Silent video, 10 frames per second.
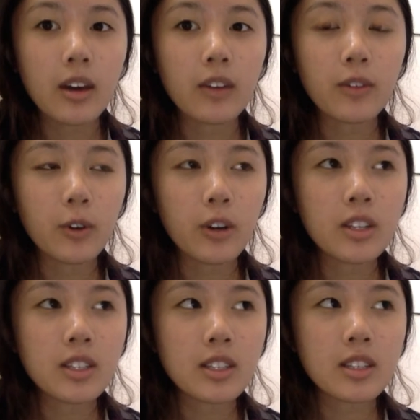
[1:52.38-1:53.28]
Of
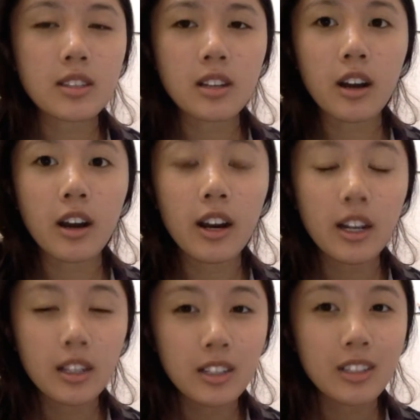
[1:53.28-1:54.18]
course, since there
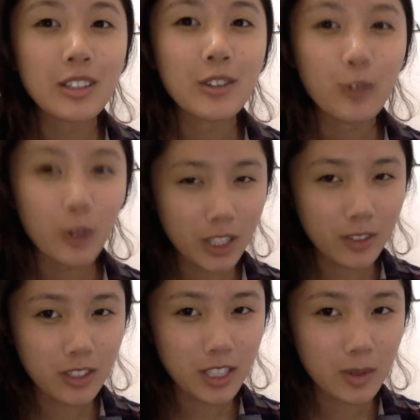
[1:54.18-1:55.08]
are 4
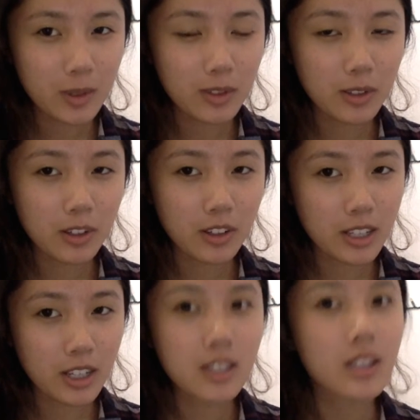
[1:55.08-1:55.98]
different types of
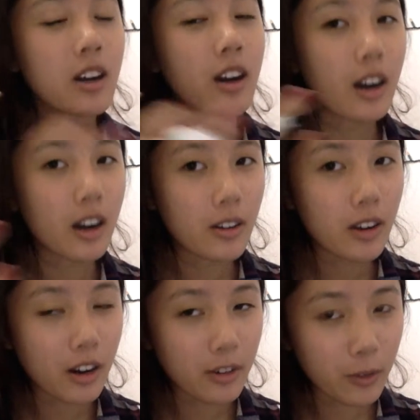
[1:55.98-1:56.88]
nucleotides, there
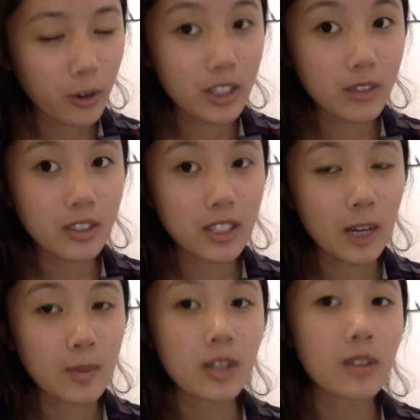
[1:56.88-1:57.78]
are 4 different
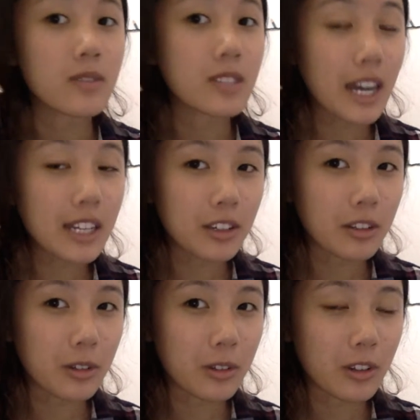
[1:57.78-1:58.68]
types of
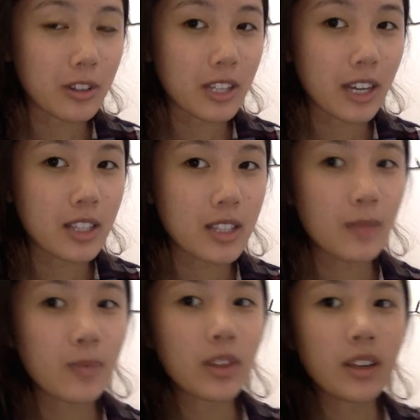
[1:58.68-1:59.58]
dideonucleotides.
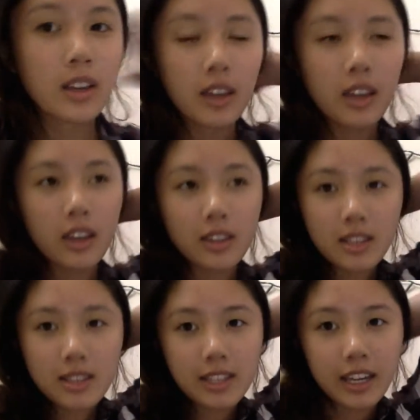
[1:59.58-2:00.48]
In
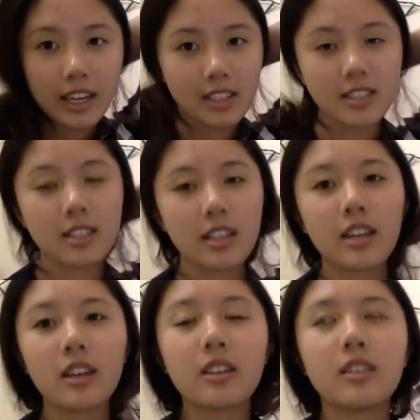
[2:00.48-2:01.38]
this case,
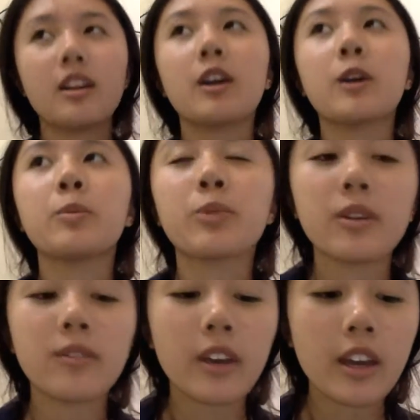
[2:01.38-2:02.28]
they are
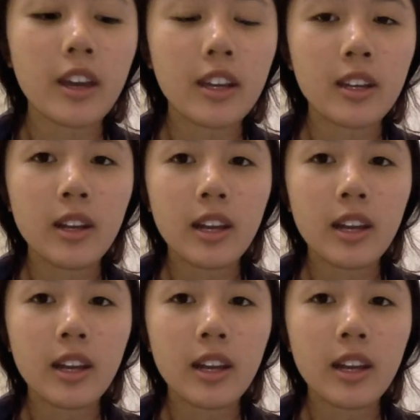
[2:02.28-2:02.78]
abbreviated